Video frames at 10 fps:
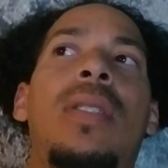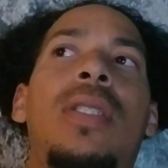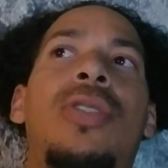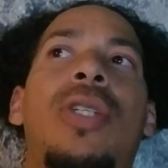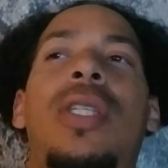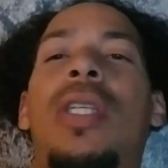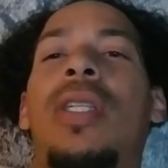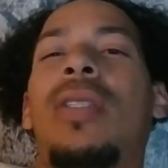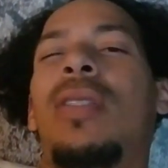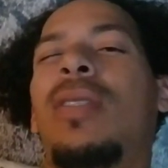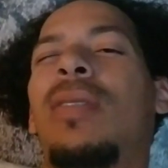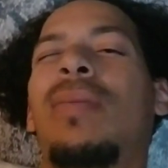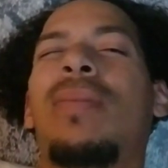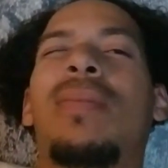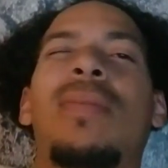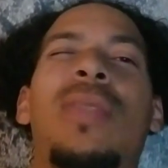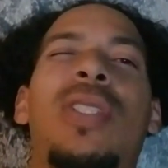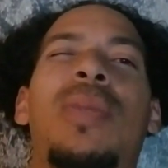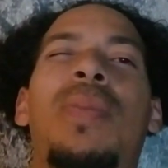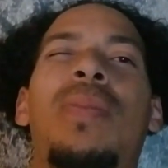in trucking,
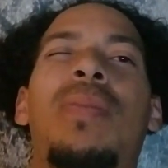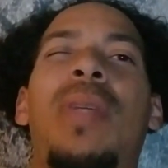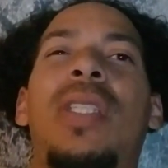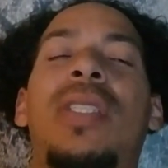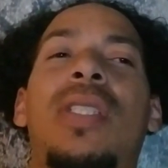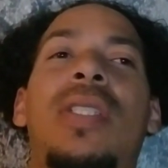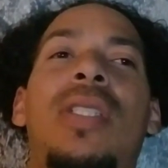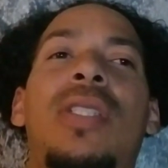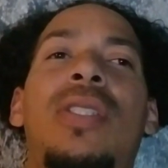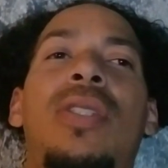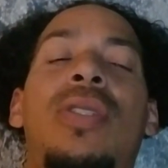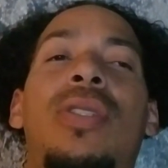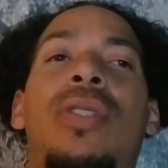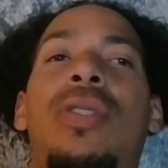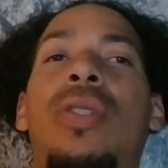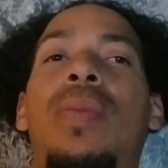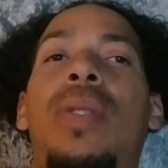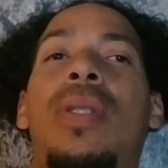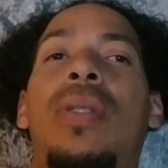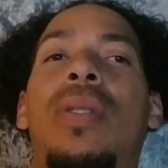basically there's no
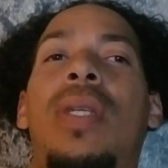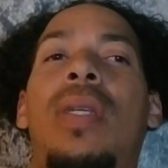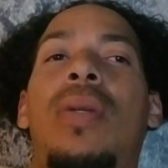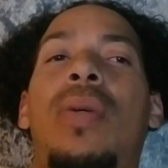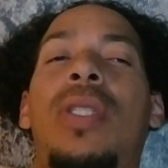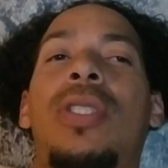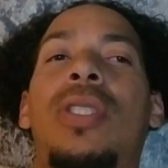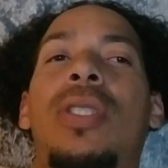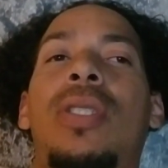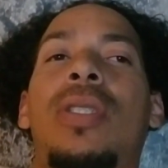stupid question.